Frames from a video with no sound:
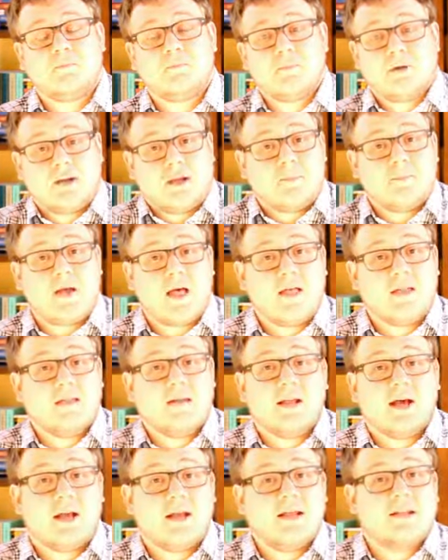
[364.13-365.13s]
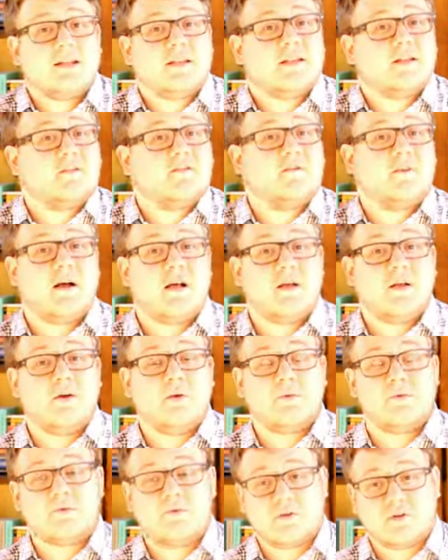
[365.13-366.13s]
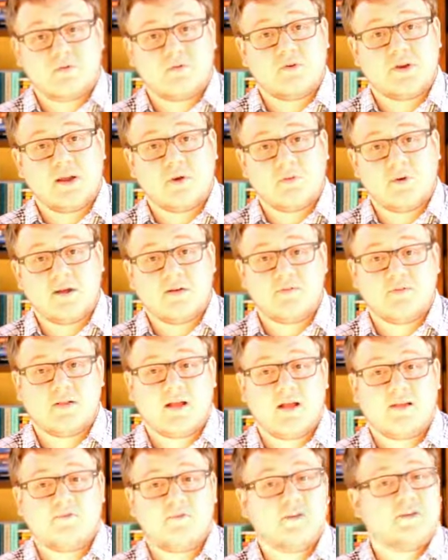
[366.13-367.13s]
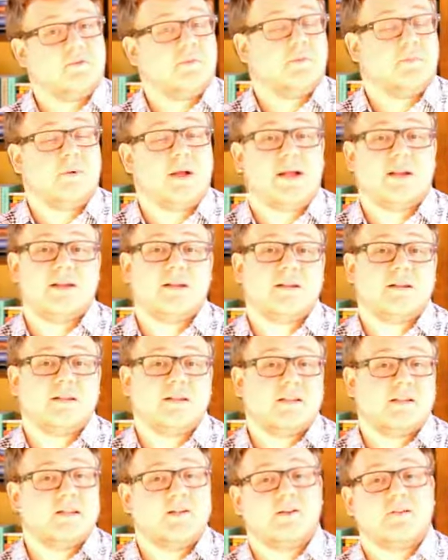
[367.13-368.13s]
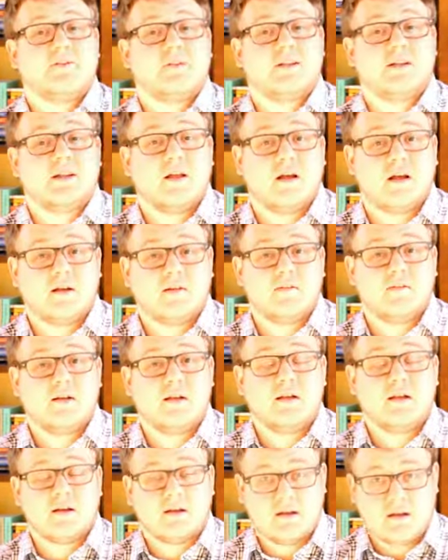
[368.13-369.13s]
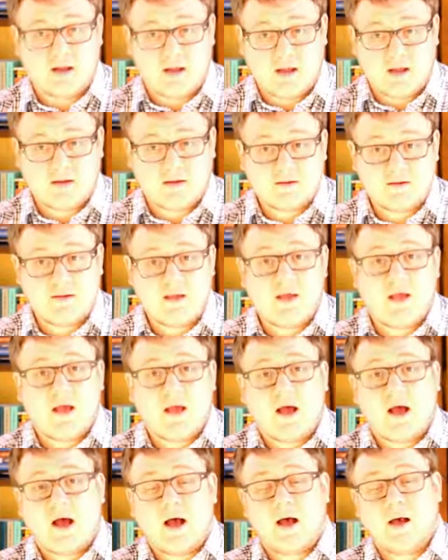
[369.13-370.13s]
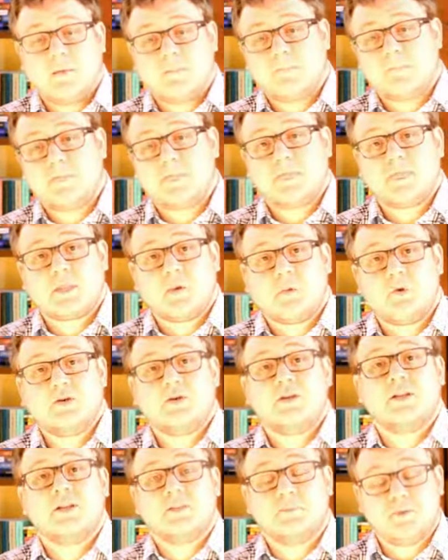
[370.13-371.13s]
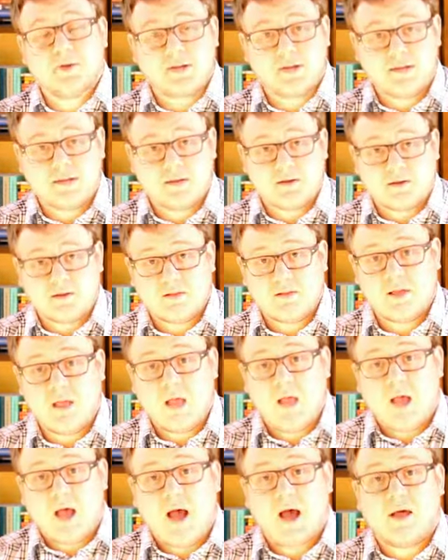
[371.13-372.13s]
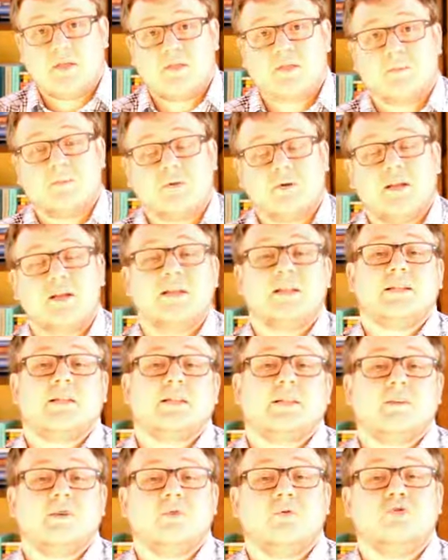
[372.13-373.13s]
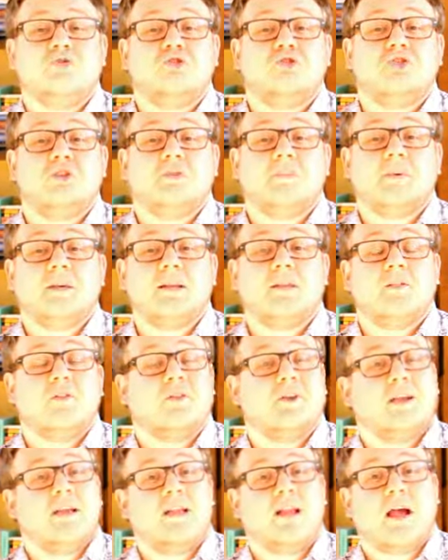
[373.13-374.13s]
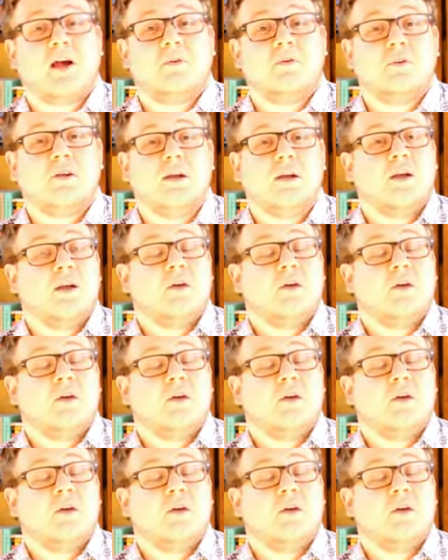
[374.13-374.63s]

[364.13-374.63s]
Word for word: become Hellenized, to follow the Greek way of life, and to abandon service of God, um, which is a big deal. Uh, the priests who should be looking out